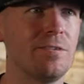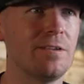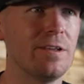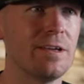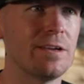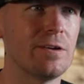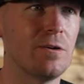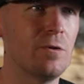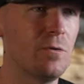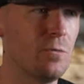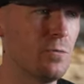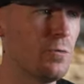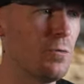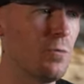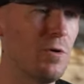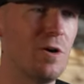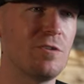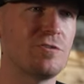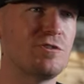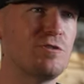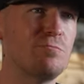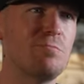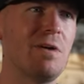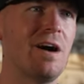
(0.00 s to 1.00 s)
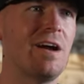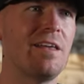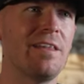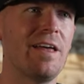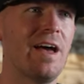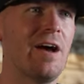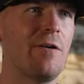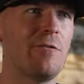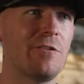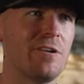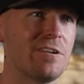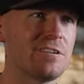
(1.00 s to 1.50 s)
Like, "Well, why don't you buy
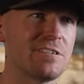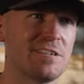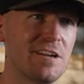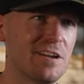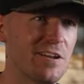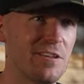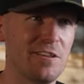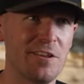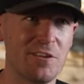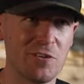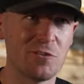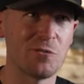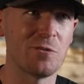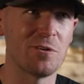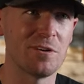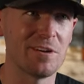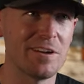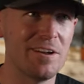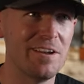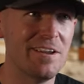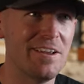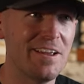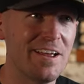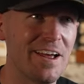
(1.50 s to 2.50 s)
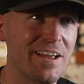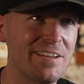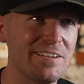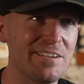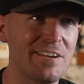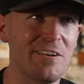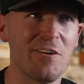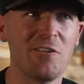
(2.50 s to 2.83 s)
that one instead of this one?" I said,